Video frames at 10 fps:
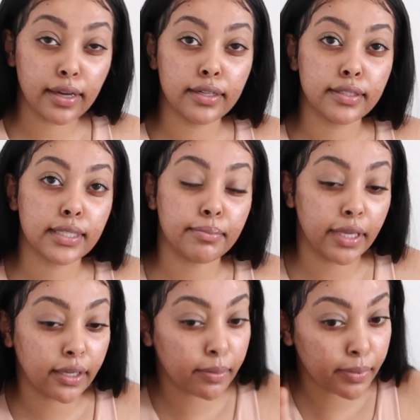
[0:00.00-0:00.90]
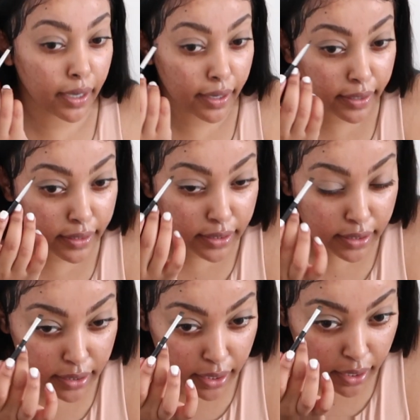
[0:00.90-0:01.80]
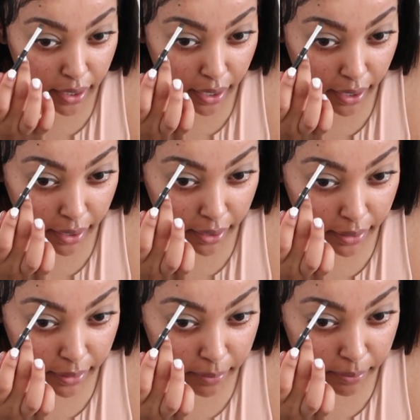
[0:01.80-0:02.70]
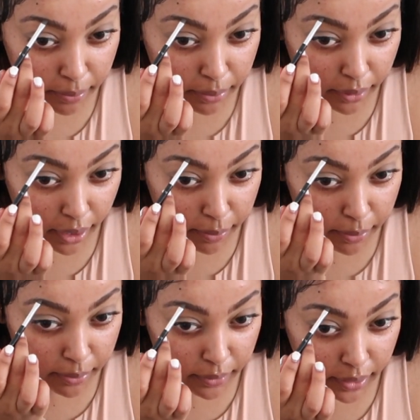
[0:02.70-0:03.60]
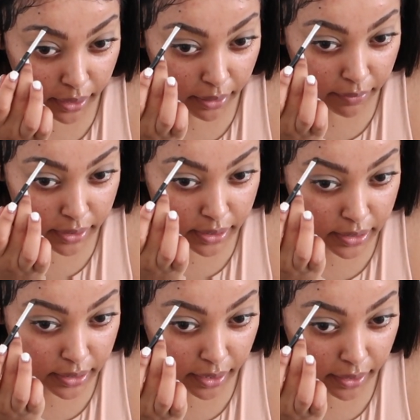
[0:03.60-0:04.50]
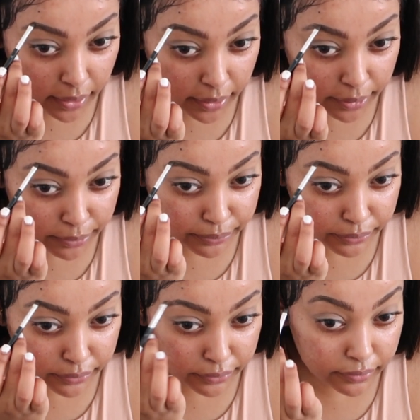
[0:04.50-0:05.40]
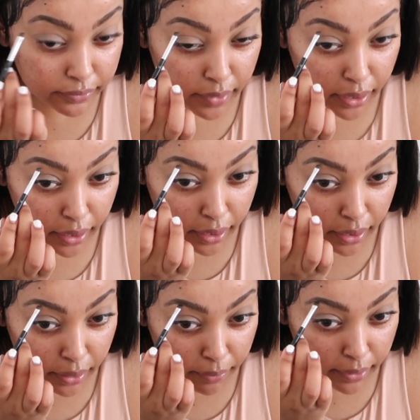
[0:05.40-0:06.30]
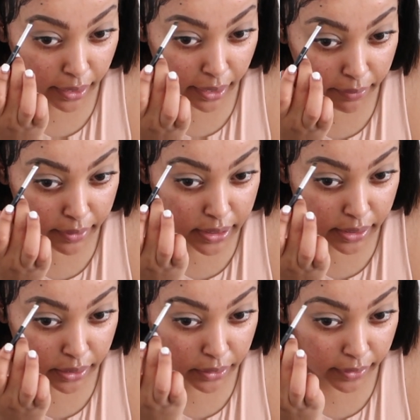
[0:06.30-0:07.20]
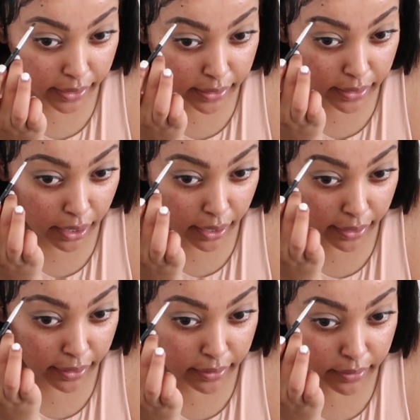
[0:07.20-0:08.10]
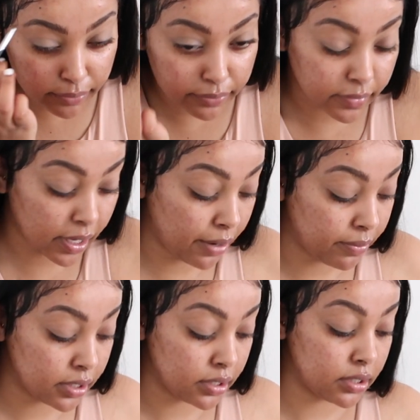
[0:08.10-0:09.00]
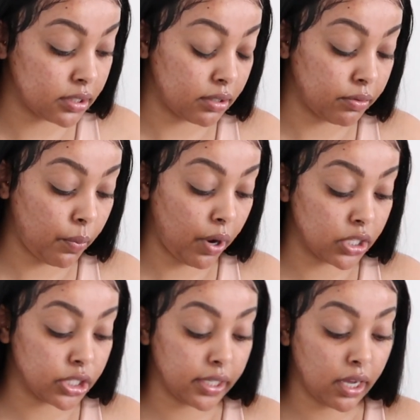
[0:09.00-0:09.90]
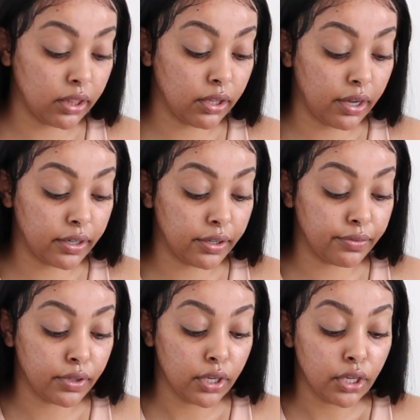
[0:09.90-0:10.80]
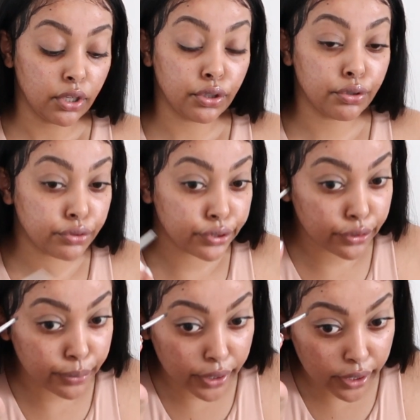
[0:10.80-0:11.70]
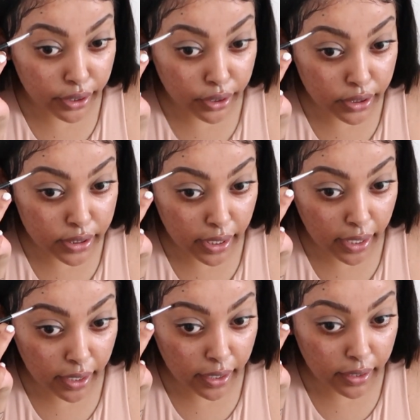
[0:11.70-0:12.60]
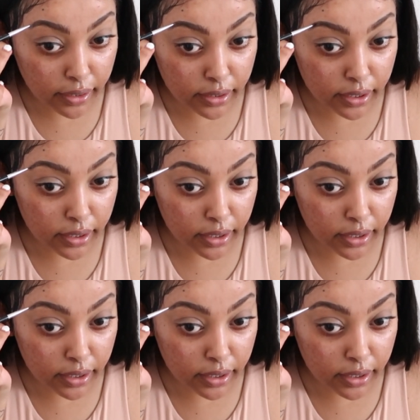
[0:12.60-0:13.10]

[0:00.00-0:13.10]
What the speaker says: got into makeup, guys, probably I would say when I was in grade 9. I was watching a lot of YouTubers and,